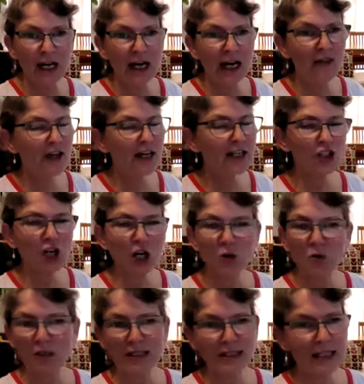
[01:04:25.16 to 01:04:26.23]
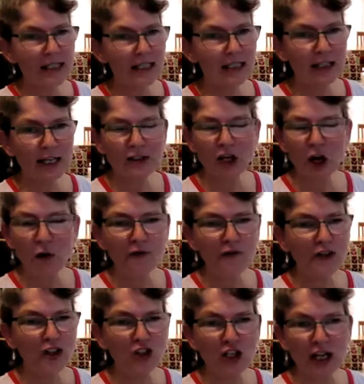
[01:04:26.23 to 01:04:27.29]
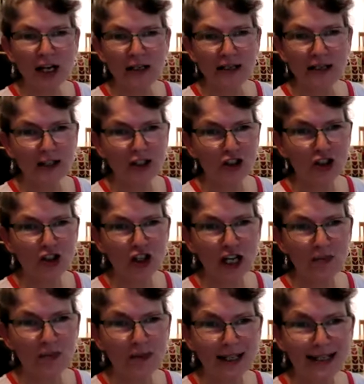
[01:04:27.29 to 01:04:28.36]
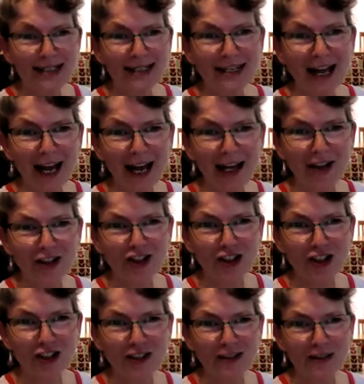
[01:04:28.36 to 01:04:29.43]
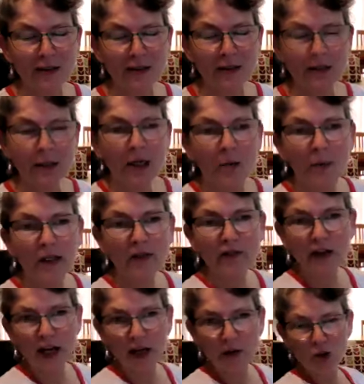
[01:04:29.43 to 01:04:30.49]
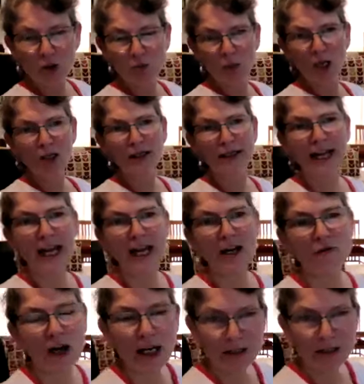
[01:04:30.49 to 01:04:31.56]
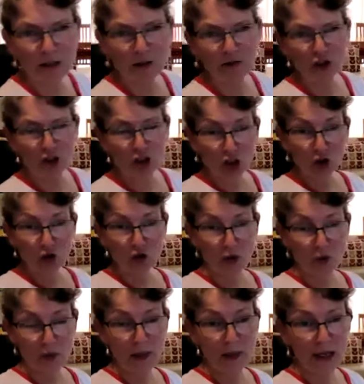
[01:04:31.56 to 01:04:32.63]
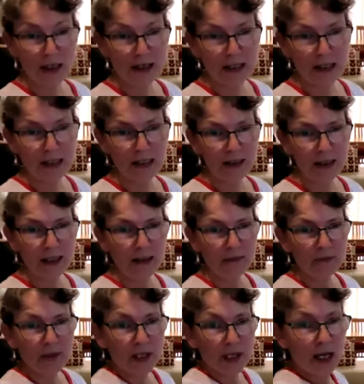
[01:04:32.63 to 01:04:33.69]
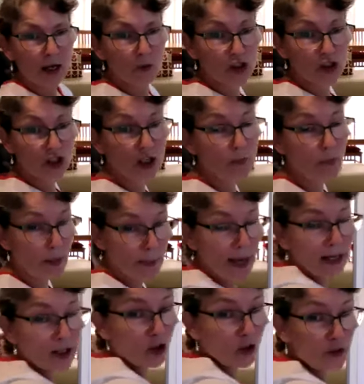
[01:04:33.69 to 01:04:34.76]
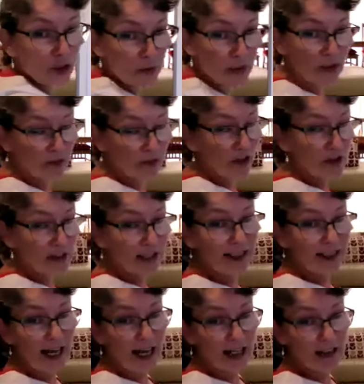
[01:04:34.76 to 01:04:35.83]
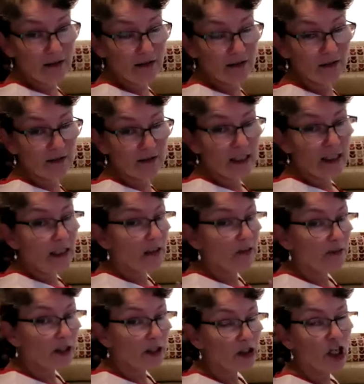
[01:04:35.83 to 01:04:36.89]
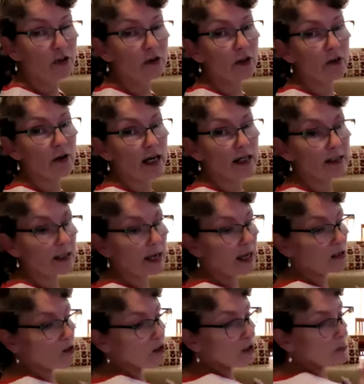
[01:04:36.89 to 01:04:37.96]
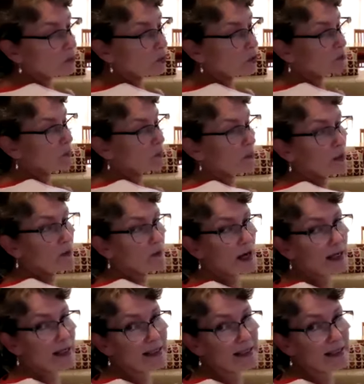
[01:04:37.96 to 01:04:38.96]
and they don't visualize letter shapes, they see actions. But if I was modeling air writing for children when they're teeny, I would turn my back on them as far as I can. If I know they're right-handed, I'd put them on my right